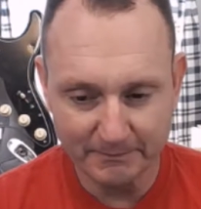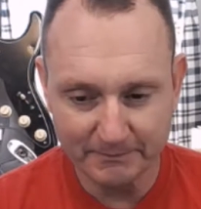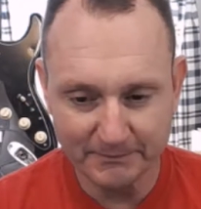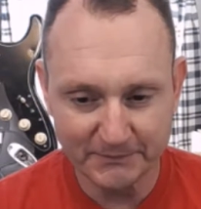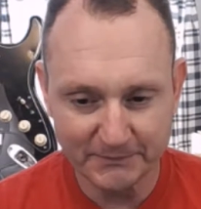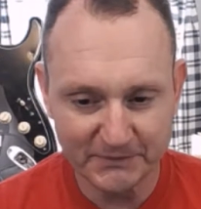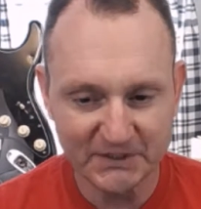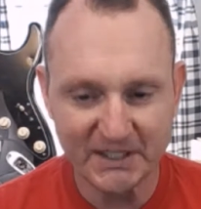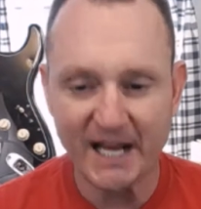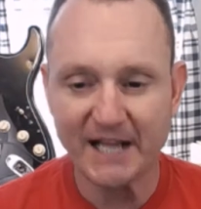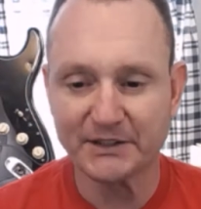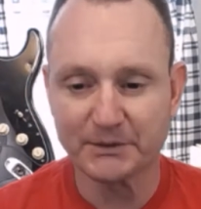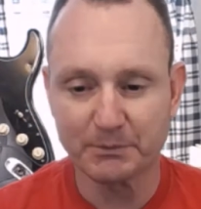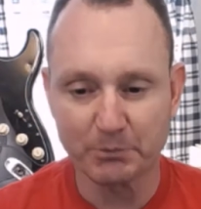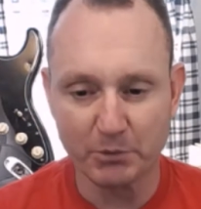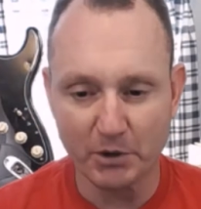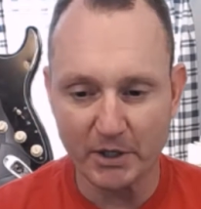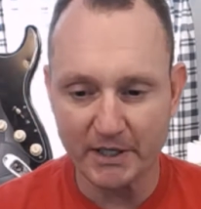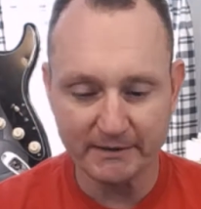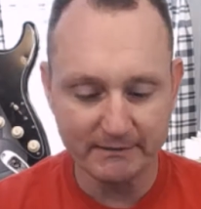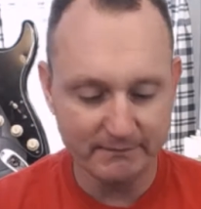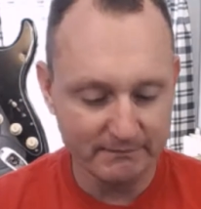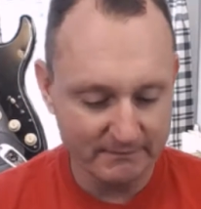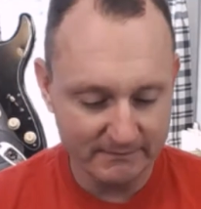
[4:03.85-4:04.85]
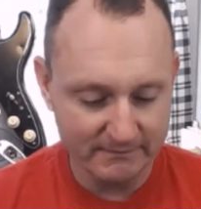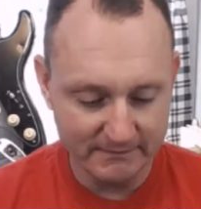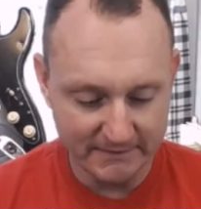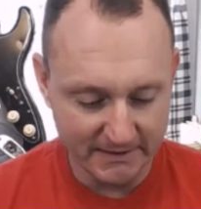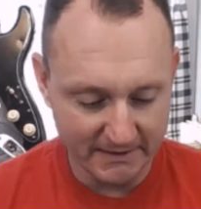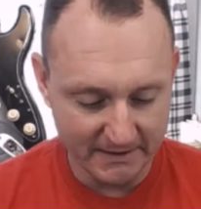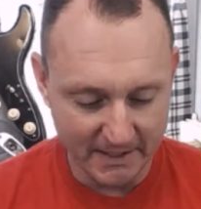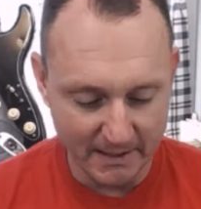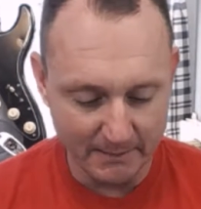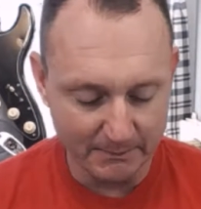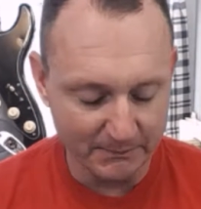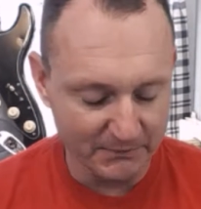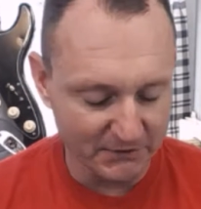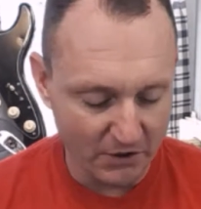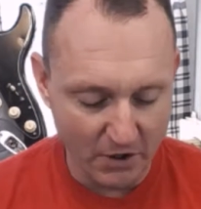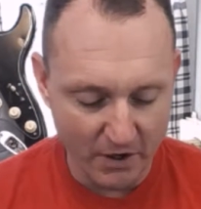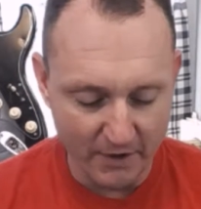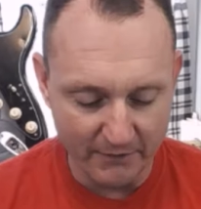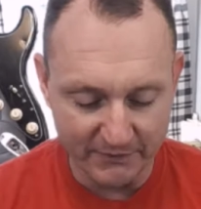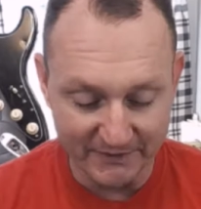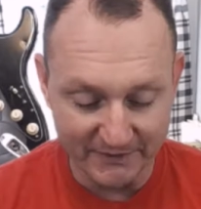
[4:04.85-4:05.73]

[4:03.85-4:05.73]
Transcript: Scotch-Brite, it comes off.